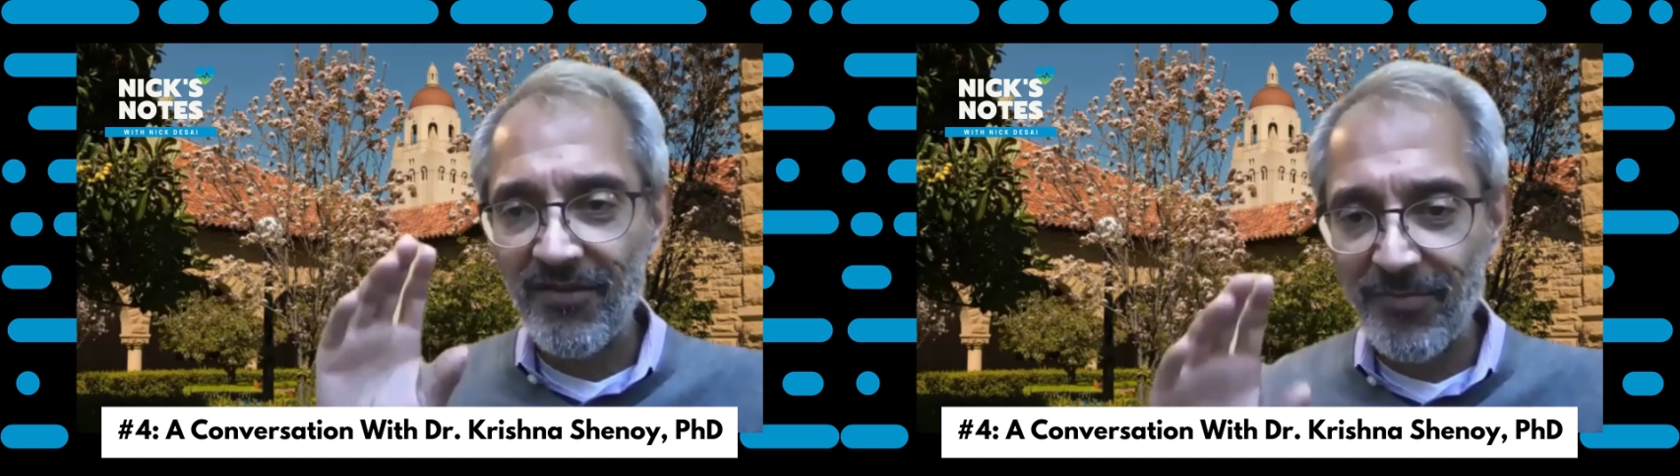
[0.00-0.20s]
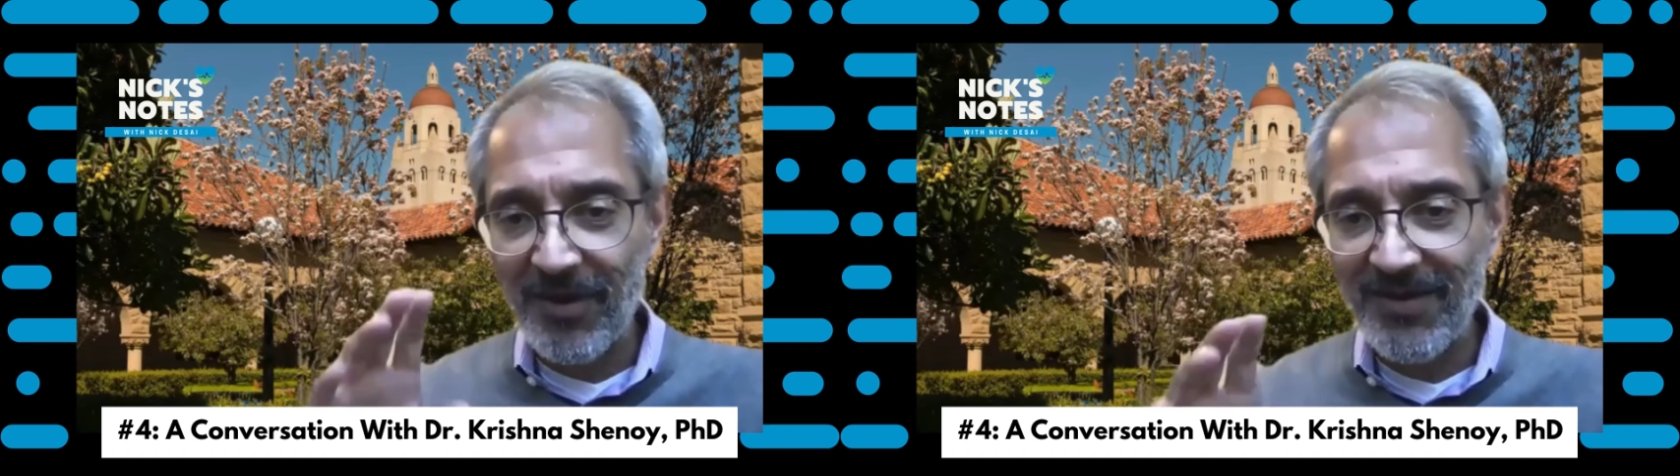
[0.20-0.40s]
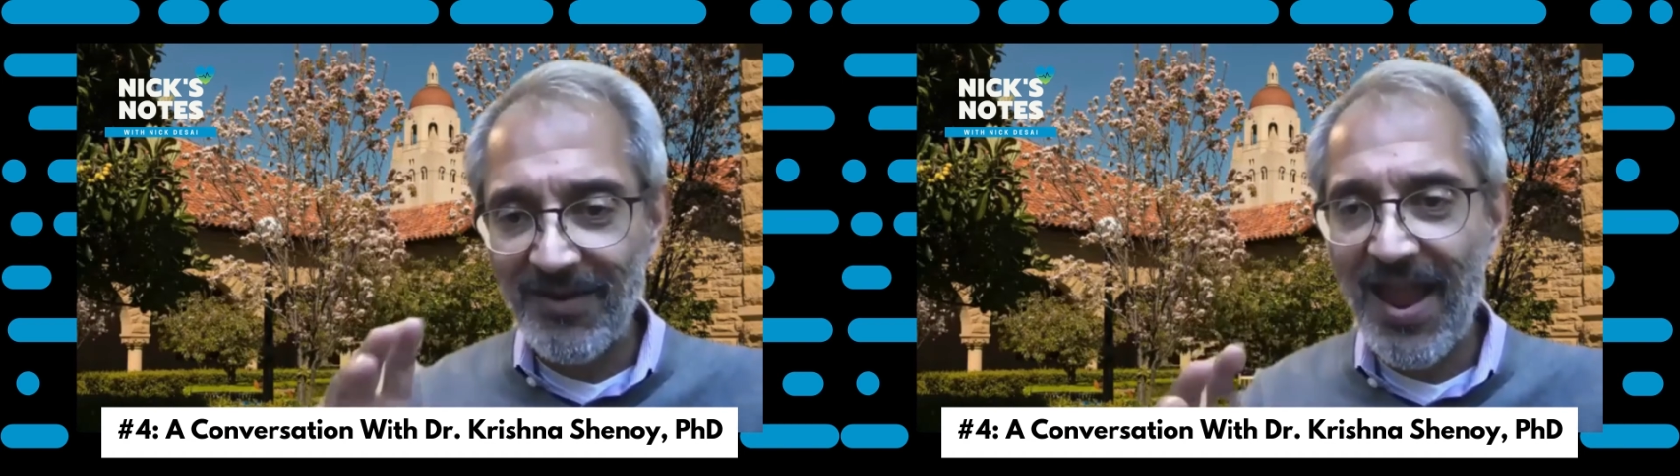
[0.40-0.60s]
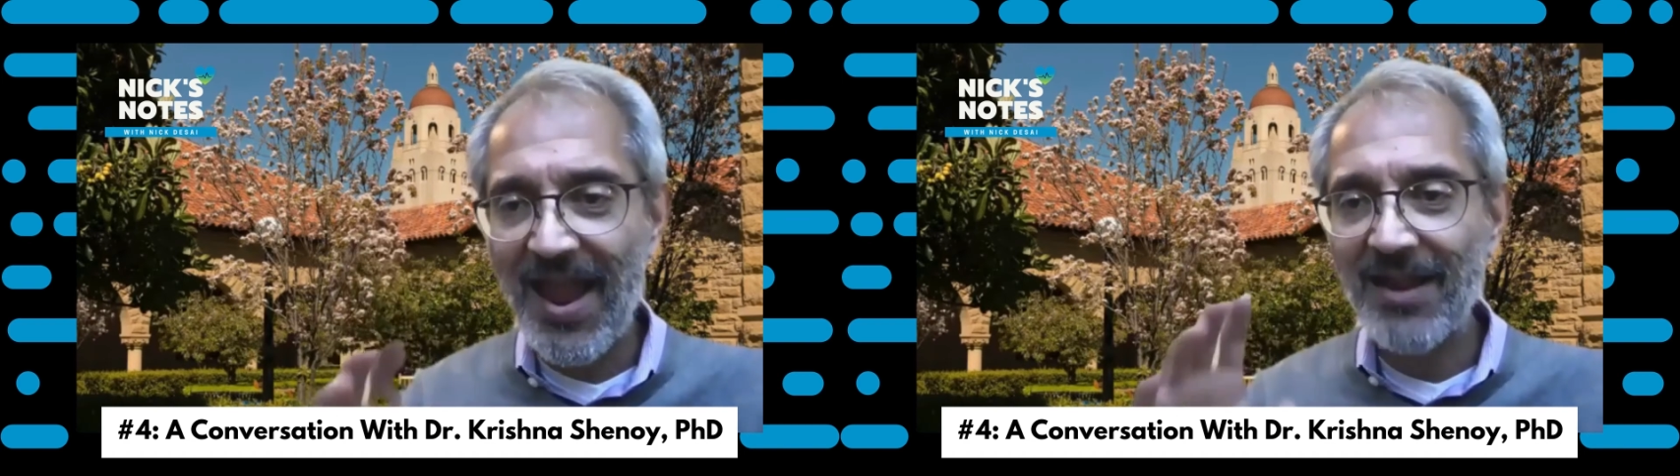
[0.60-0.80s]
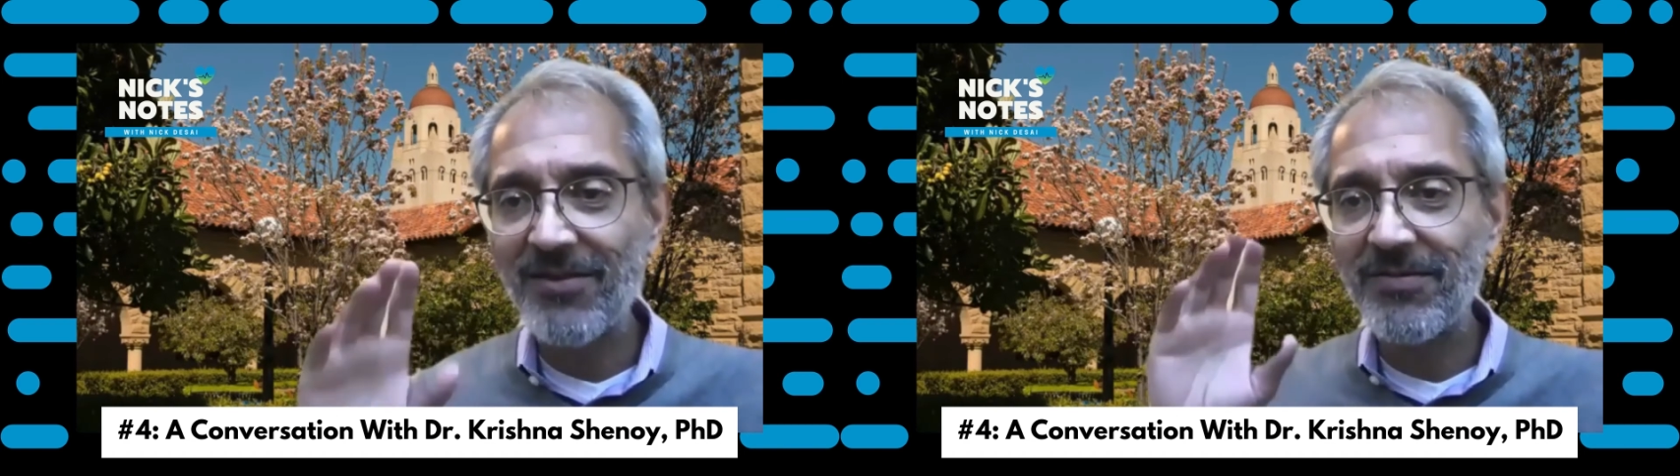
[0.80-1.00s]

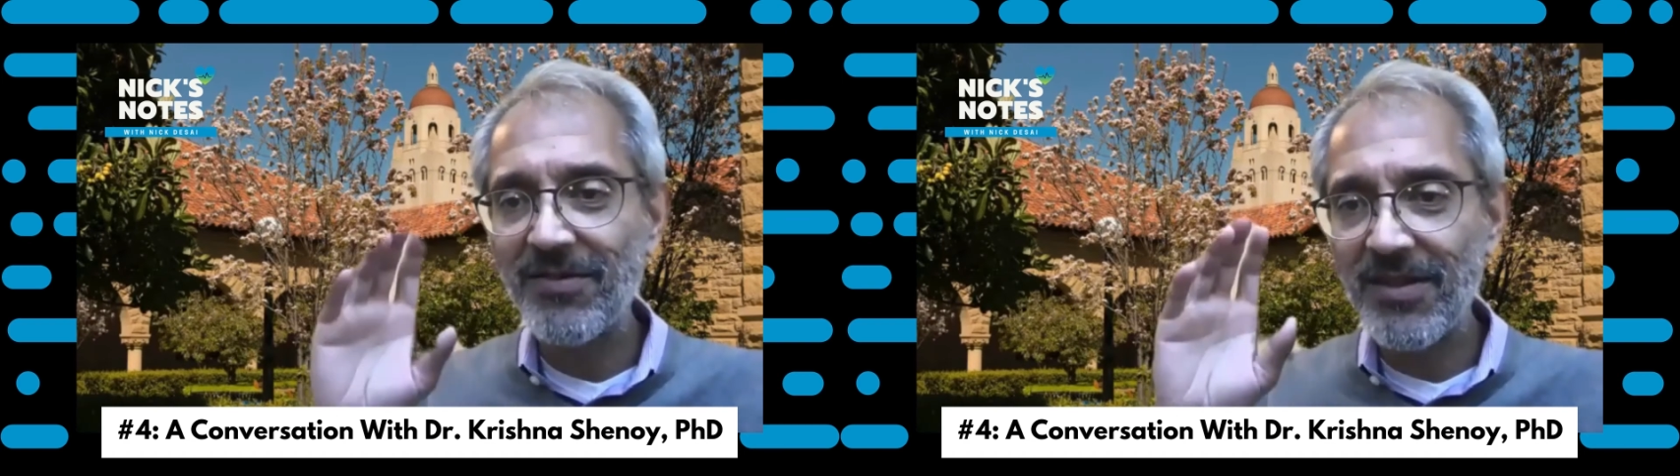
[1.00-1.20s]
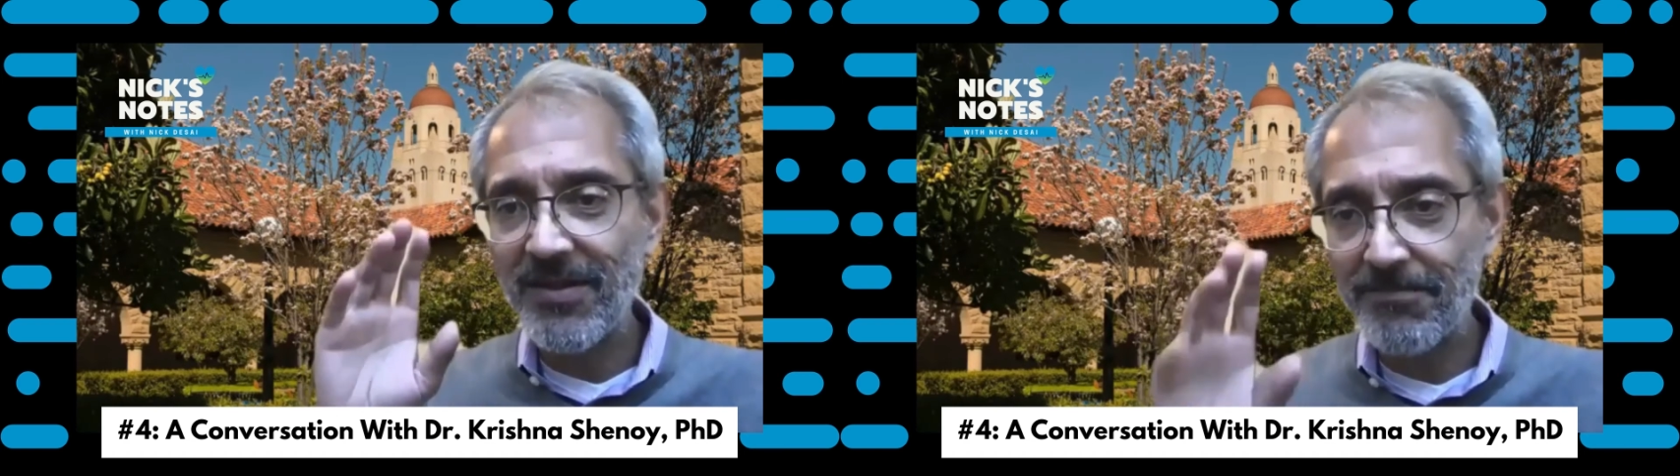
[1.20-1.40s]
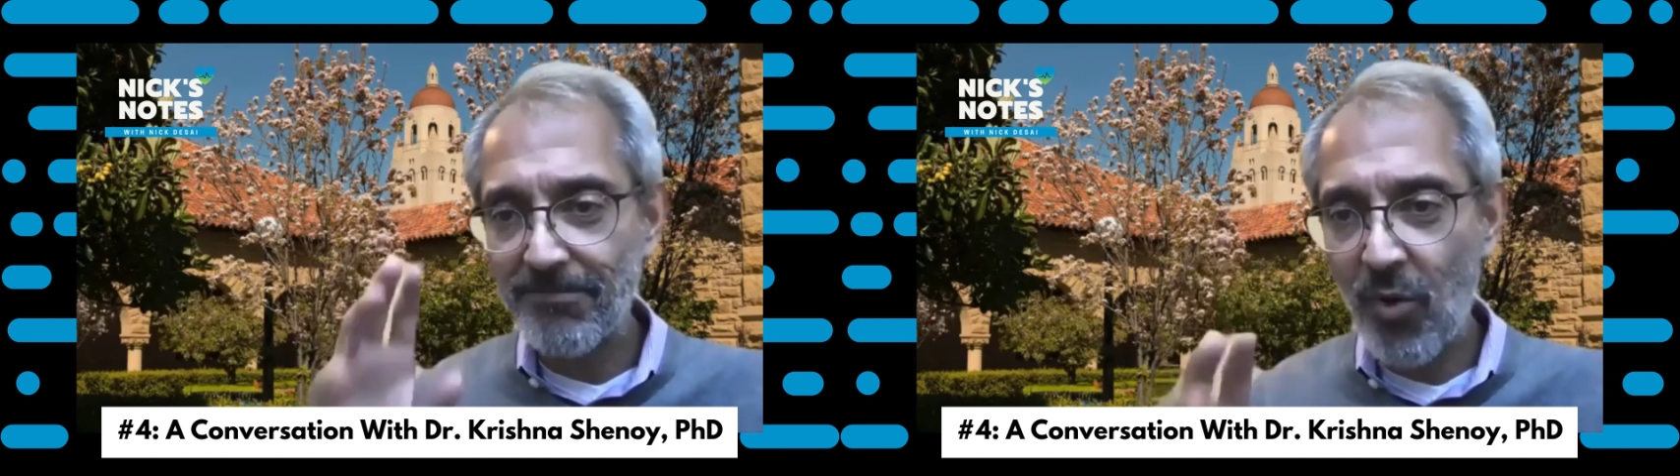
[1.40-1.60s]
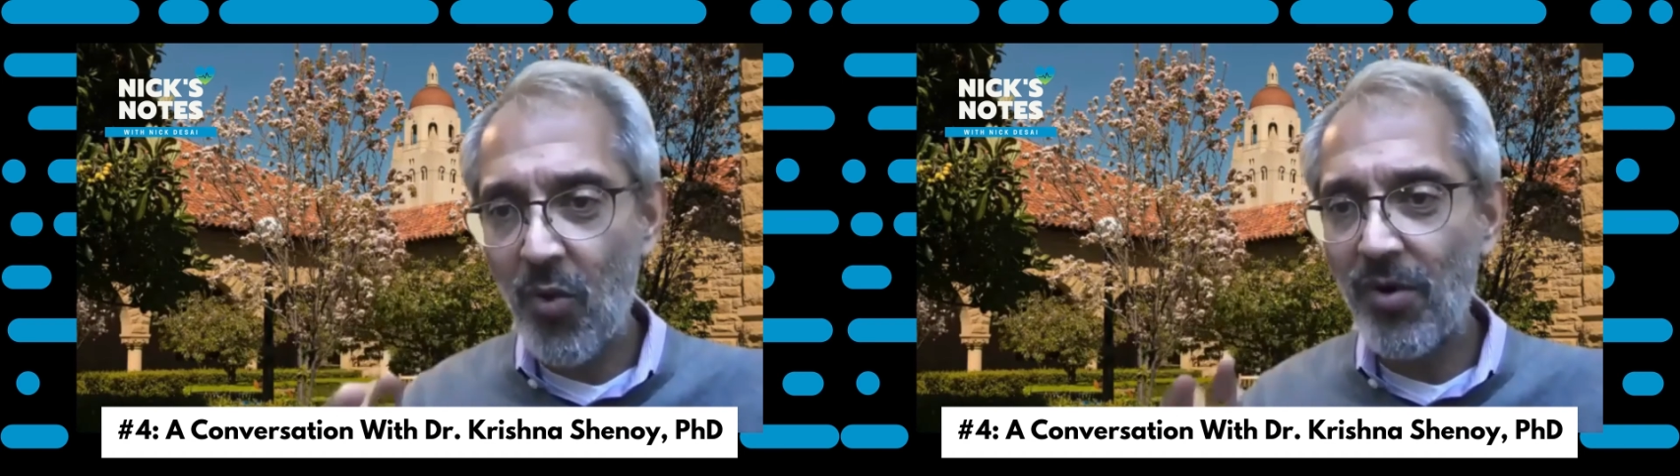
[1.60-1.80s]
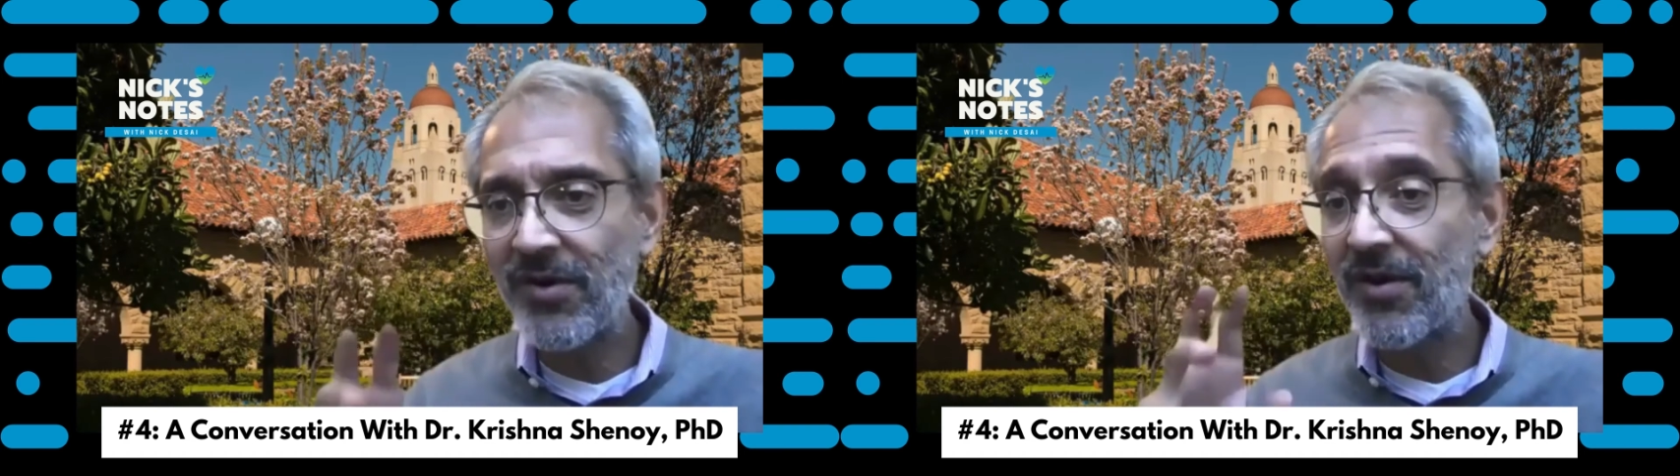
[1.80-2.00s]
spectacularly
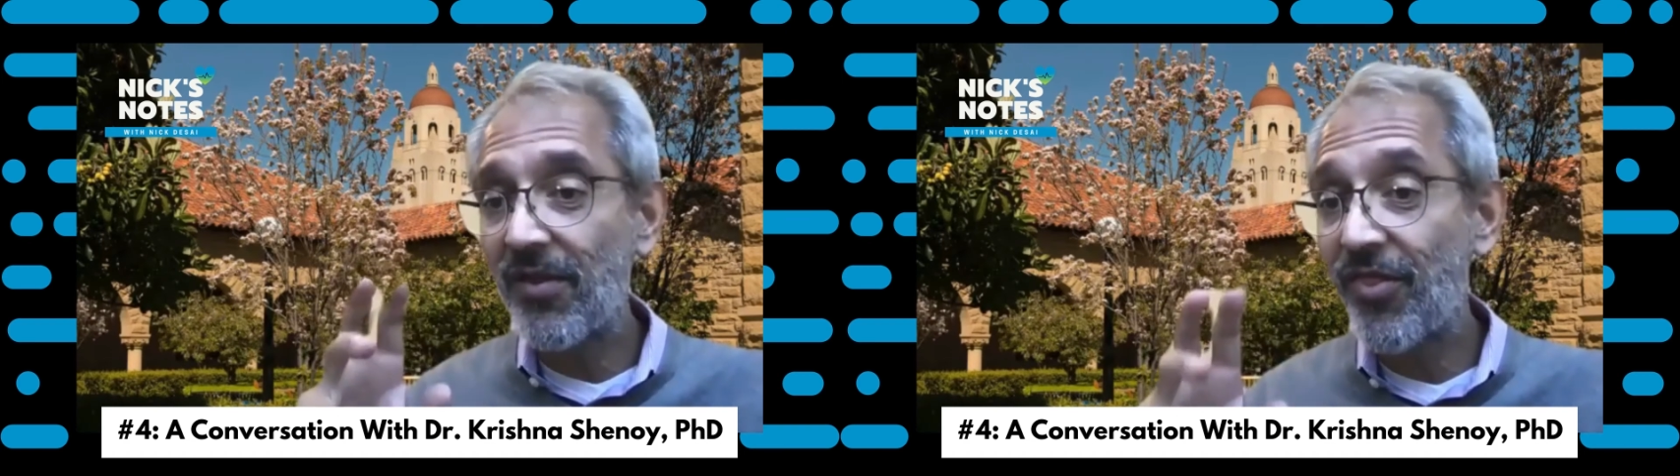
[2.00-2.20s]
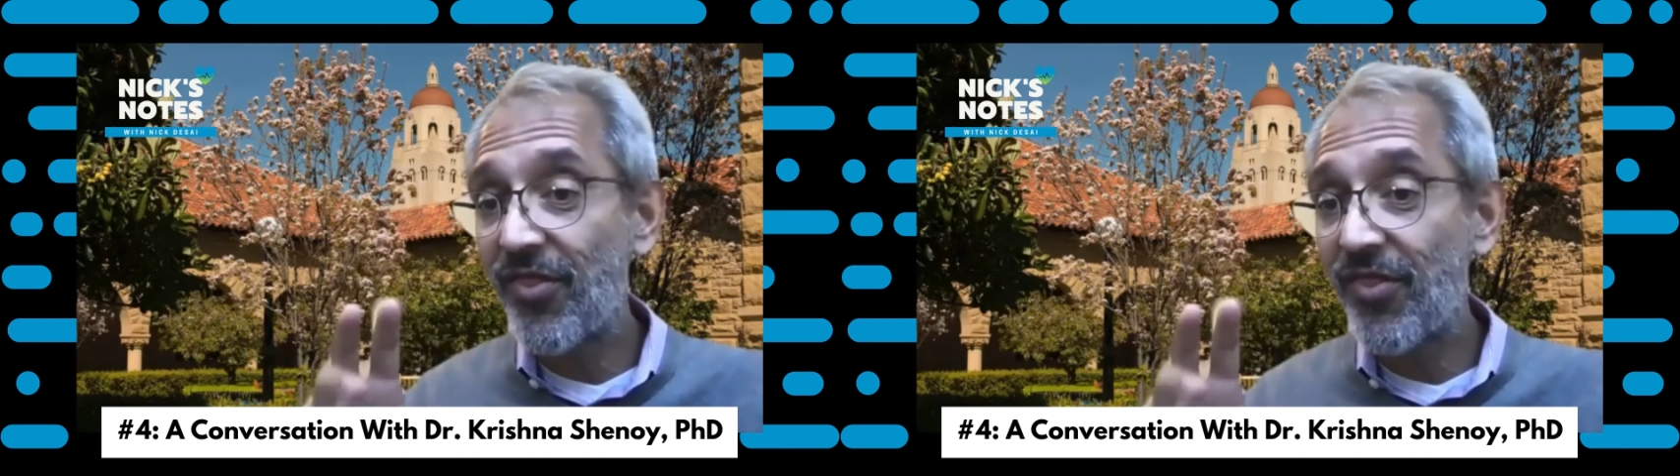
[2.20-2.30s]
important